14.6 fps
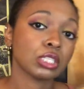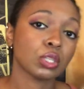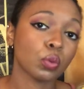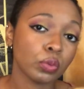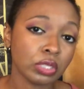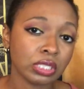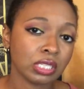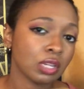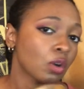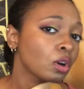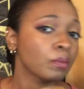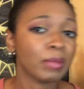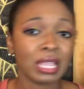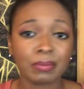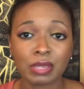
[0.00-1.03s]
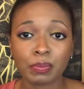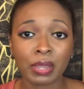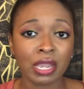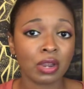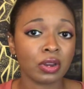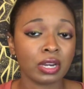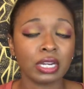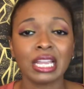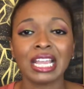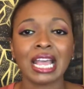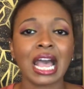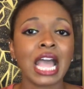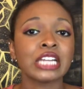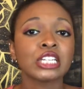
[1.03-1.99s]
So we'll see, or maybe pair it.
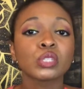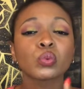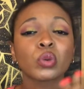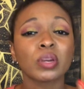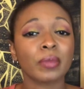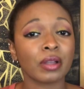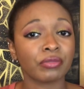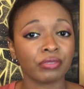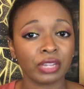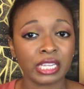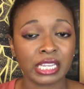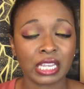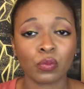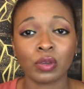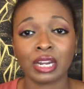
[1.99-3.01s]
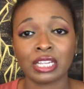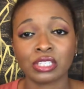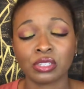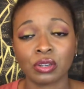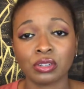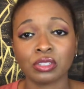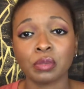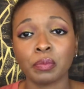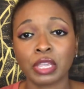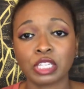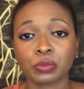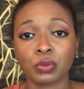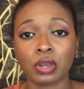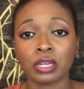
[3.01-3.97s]
I just worry about flaking when I start to
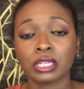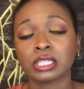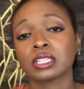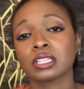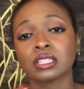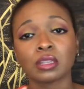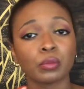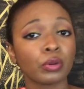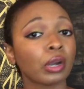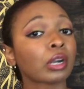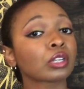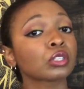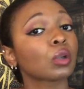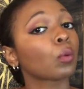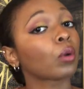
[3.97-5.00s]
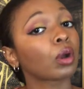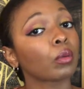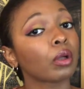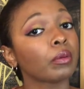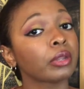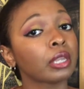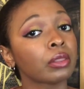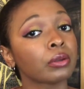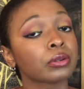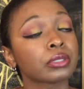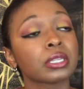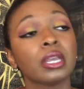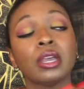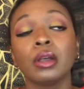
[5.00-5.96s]
mix products because some products don't work well with
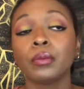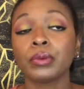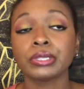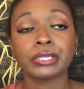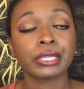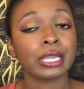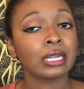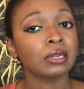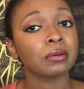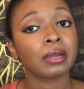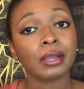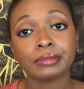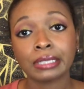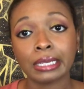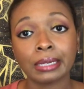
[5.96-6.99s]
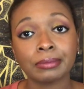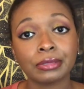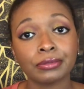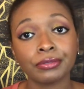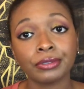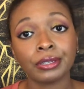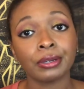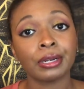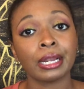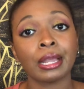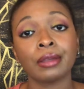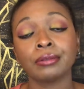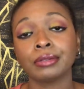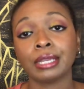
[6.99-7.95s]
others. Once again, don't have time to figure it
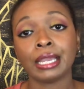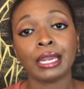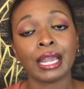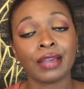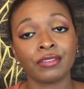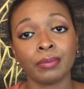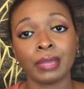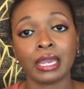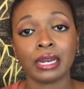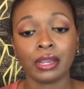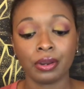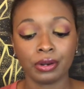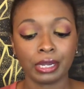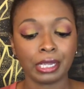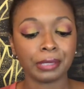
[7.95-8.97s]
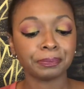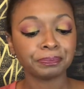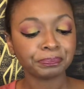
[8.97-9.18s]
out and have a bad hair day.